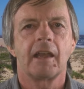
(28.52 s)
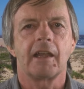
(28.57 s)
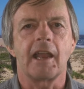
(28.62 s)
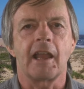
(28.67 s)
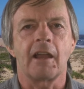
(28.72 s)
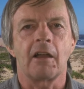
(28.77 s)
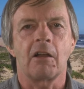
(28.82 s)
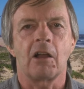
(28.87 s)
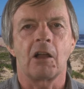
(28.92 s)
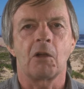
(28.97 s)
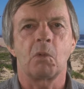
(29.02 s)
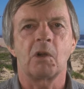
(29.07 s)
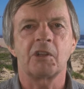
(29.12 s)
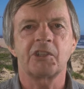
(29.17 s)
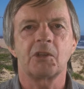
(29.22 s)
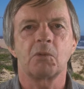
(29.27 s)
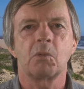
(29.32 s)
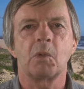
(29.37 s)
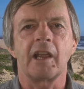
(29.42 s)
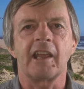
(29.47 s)
Now, I
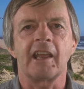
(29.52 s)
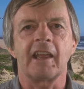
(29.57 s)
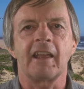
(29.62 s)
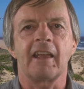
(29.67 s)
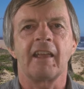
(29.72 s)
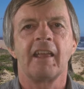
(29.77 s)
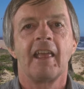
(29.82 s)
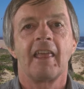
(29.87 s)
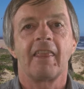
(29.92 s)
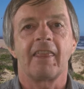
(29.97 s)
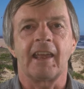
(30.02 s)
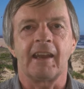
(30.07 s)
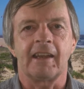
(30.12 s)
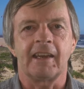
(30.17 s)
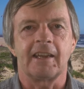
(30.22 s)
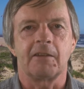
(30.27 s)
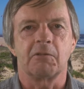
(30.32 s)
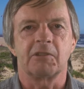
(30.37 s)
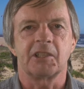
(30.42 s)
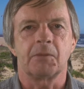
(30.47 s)
was aware that
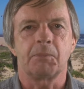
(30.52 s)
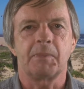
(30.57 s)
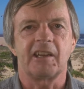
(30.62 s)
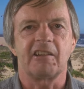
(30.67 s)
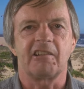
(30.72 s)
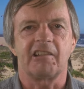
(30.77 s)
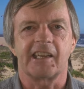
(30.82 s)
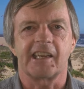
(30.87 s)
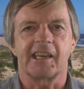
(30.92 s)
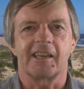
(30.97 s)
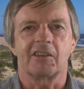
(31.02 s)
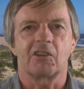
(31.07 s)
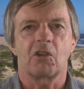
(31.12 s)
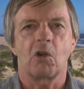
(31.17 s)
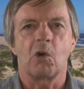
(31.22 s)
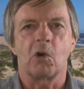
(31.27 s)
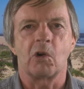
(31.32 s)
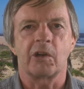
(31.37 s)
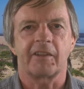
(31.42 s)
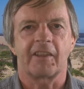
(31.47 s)
he was appearing in
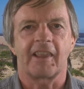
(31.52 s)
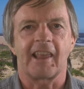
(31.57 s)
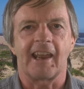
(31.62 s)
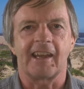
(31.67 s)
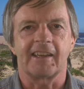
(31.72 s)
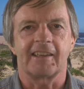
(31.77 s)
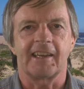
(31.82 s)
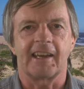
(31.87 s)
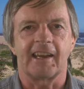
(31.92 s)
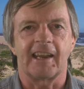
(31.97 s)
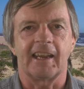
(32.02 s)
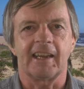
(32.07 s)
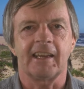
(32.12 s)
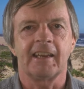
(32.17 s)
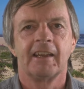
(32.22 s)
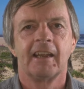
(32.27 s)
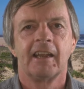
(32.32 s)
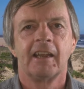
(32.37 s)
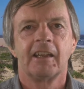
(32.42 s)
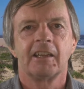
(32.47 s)
court that day.
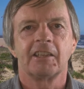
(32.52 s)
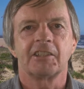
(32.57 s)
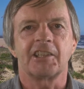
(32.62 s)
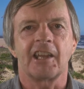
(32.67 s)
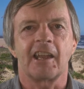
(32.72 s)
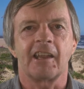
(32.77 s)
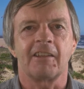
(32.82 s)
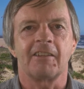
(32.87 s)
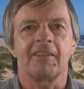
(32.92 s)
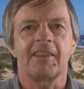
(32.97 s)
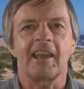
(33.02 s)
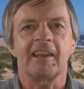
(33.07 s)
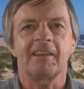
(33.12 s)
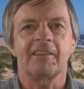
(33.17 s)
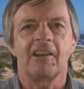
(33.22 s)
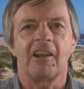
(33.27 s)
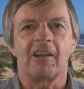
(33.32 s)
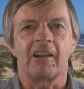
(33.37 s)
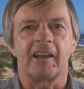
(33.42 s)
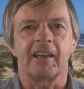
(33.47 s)
So that
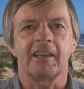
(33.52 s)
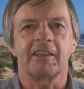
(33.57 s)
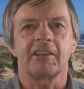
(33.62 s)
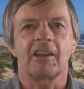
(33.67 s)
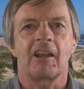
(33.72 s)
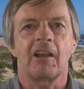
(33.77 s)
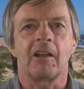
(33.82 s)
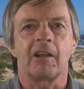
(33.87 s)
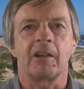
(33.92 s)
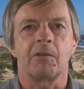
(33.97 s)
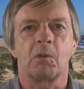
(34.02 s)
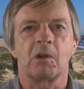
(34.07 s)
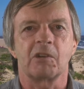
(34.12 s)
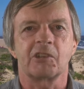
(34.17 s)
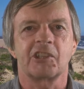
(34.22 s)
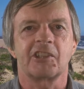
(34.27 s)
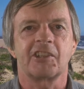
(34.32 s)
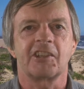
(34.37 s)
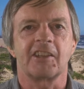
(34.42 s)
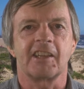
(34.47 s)
night I
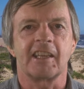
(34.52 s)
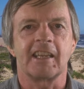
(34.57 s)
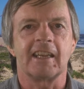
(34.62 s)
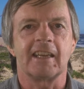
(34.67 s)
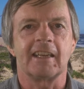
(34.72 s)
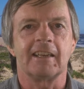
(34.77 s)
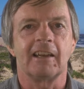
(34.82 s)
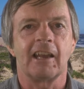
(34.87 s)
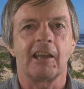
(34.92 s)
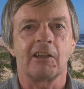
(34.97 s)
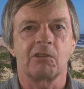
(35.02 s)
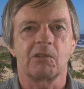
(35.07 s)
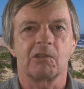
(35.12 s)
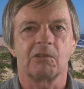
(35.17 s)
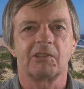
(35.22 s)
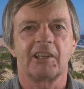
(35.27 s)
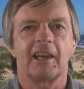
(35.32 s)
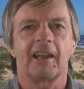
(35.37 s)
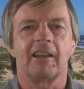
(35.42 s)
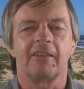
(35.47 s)
watched the
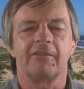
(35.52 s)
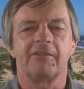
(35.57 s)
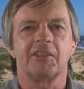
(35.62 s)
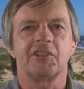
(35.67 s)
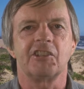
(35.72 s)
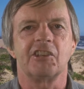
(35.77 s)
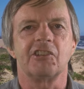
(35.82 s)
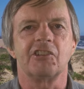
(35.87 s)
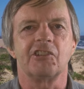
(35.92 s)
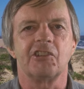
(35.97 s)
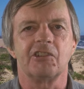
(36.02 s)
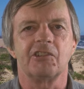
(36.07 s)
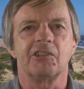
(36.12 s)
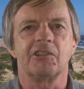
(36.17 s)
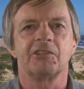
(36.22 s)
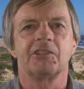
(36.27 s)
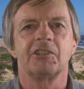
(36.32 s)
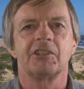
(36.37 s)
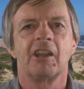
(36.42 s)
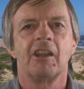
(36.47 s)
local television
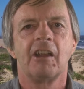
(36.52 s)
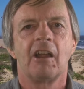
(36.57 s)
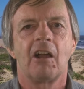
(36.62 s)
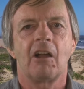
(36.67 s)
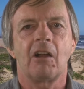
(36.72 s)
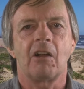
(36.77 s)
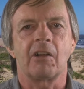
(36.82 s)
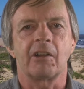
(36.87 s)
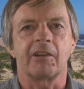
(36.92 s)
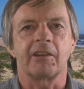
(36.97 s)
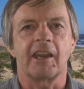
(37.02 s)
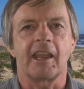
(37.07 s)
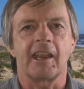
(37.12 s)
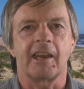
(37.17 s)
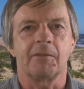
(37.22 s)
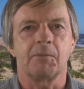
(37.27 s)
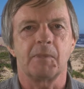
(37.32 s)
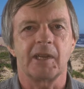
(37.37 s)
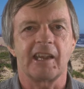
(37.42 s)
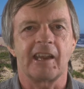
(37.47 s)
news on
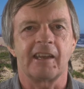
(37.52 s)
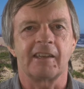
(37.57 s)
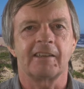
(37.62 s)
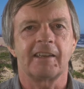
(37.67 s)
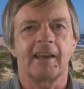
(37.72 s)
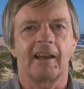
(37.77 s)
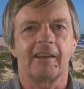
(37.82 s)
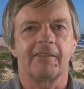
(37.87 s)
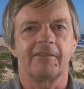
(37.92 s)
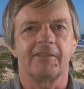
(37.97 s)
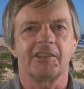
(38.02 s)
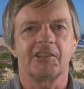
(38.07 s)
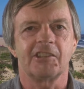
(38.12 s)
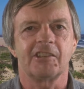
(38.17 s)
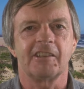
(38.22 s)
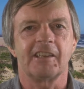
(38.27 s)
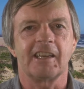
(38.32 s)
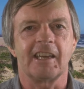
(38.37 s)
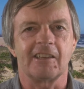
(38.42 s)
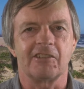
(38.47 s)
NBN
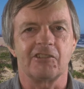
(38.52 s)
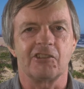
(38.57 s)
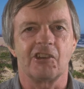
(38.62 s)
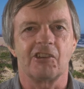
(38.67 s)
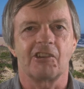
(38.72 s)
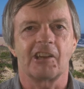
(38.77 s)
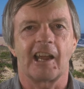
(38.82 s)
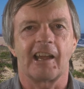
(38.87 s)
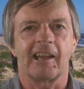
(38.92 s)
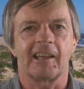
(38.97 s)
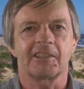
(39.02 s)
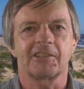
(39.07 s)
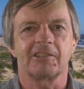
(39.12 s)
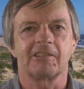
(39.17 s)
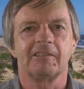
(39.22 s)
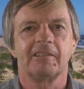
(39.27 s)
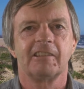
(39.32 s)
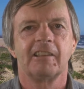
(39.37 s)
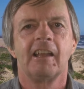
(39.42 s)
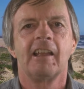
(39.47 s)
television in
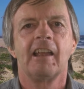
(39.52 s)
Newcastle,